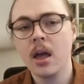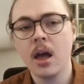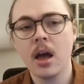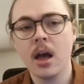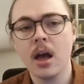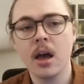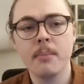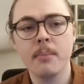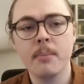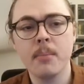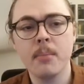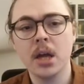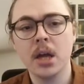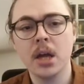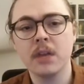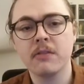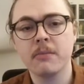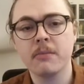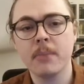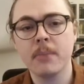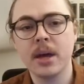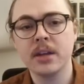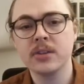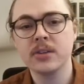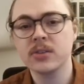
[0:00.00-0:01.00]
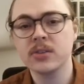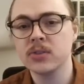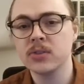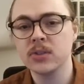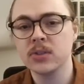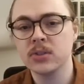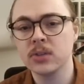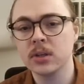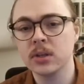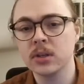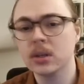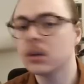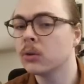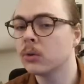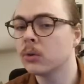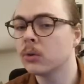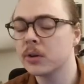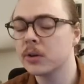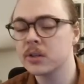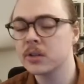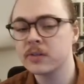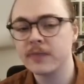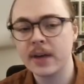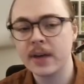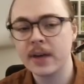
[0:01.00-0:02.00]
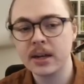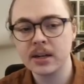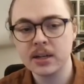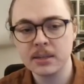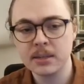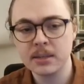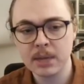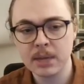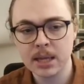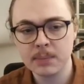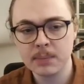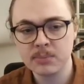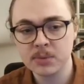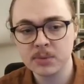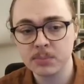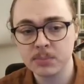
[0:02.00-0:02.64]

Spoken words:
Might have matters because he's doing Glorious Vanity memes,